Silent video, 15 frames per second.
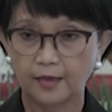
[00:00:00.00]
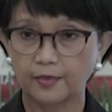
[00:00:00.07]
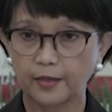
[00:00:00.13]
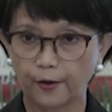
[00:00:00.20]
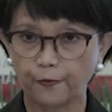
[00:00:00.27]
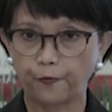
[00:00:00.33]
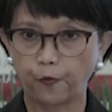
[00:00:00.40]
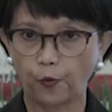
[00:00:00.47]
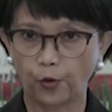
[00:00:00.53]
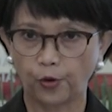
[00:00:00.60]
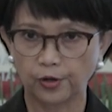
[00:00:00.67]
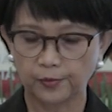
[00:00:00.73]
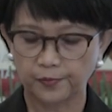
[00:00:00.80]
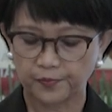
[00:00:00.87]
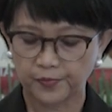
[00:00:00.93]

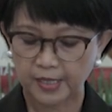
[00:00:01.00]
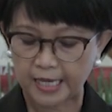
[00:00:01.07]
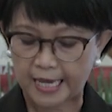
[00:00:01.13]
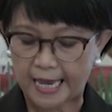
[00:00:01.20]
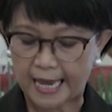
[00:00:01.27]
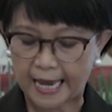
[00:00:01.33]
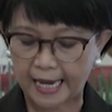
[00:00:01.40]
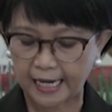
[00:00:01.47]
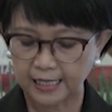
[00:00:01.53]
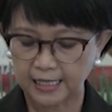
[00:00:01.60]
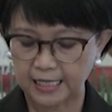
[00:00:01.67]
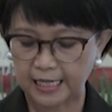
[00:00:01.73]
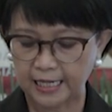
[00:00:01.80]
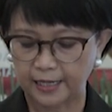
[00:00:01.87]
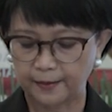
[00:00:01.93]
Therefore,
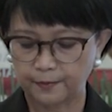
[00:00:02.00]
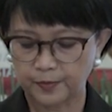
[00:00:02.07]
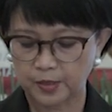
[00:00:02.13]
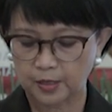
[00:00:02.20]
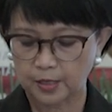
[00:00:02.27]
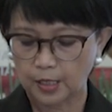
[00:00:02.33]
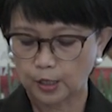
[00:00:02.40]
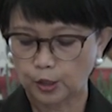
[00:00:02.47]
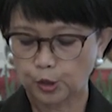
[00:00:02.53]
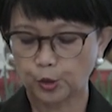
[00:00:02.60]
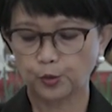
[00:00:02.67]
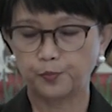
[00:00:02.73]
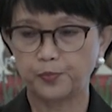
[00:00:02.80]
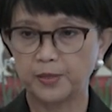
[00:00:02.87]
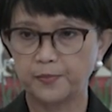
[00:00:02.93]
any claims
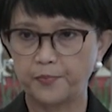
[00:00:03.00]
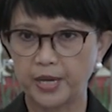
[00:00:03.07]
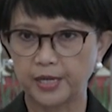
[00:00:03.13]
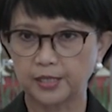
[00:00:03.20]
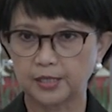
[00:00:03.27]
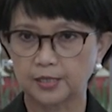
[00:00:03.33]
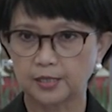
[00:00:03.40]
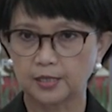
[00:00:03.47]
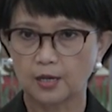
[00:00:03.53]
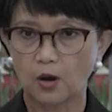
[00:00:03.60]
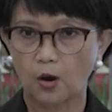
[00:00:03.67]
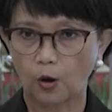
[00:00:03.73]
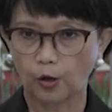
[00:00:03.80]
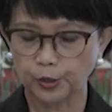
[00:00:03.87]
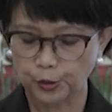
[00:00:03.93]
should be based
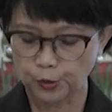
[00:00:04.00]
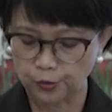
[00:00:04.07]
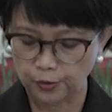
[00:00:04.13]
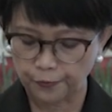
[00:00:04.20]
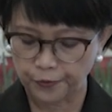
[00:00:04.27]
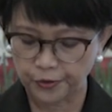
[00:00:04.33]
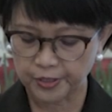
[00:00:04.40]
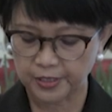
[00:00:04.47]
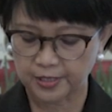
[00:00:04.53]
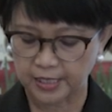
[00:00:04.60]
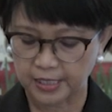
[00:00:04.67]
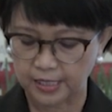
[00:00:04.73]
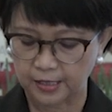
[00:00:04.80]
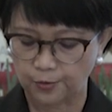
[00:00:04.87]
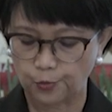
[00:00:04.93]
on
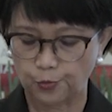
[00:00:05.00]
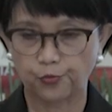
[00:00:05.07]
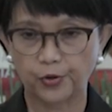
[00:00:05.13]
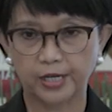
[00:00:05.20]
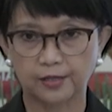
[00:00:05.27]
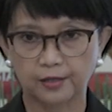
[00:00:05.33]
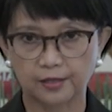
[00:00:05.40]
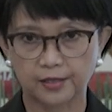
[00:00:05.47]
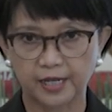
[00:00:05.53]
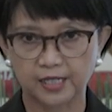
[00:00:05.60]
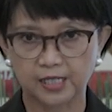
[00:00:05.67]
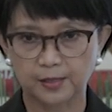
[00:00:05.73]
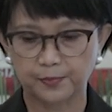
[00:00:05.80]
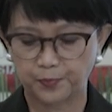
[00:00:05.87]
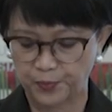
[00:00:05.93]
universally
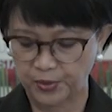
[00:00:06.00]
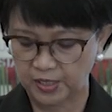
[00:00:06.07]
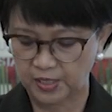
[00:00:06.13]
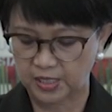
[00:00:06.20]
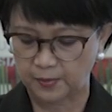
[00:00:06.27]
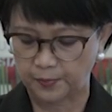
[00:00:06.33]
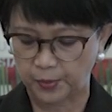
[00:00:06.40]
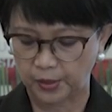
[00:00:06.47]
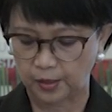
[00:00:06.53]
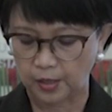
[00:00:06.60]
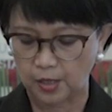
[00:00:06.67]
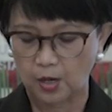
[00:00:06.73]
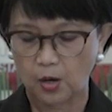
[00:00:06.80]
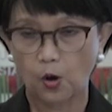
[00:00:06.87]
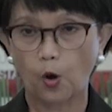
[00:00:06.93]
recognized principle
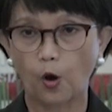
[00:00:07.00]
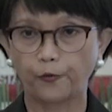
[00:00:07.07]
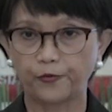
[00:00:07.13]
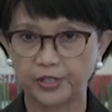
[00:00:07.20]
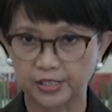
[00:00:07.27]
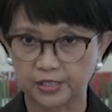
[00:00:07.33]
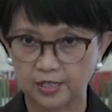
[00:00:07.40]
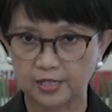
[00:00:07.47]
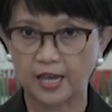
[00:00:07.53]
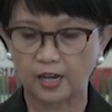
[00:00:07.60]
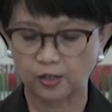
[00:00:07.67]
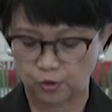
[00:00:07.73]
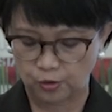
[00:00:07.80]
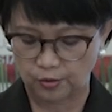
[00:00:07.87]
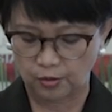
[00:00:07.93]
of
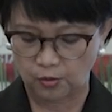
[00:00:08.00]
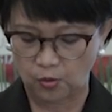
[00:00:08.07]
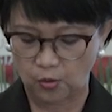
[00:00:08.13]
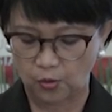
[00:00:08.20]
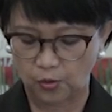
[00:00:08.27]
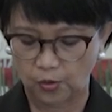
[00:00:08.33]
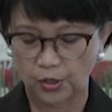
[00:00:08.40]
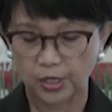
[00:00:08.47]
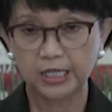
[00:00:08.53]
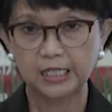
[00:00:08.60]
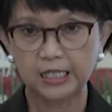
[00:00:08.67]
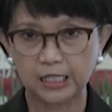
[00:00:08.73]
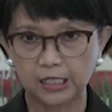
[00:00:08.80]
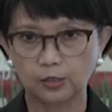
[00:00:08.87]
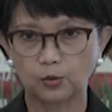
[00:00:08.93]
international law,
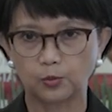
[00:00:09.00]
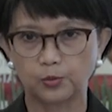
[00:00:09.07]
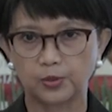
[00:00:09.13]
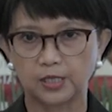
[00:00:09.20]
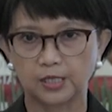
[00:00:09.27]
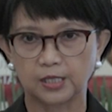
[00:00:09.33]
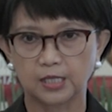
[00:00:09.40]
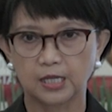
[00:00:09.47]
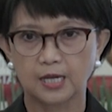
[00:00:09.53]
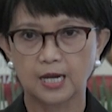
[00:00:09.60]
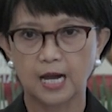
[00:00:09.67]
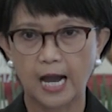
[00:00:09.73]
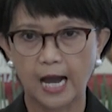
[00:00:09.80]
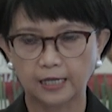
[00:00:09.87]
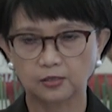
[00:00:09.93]
including
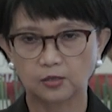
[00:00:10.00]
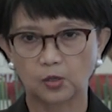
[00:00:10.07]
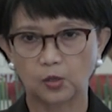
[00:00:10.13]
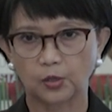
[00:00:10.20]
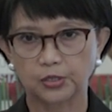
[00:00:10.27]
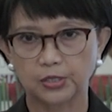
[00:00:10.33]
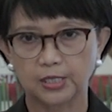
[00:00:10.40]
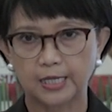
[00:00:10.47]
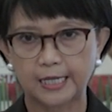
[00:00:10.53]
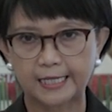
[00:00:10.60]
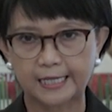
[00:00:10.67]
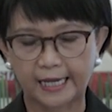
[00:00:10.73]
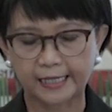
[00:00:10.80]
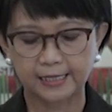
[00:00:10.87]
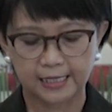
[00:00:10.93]
UNCLOS
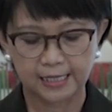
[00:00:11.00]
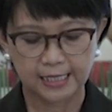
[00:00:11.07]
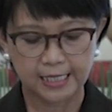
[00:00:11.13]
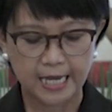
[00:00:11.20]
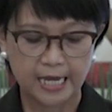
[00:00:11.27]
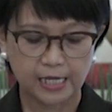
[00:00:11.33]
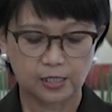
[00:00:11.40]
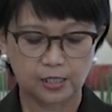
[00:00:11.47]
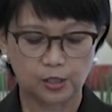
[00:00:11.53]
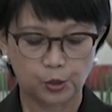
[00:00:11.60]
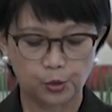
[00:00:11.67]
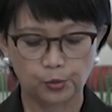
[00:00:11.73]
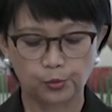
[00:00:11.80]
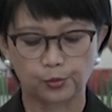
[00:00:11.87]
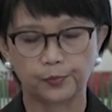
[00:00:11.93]

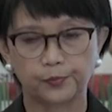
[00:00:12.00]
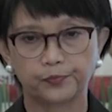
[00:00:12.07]
1982.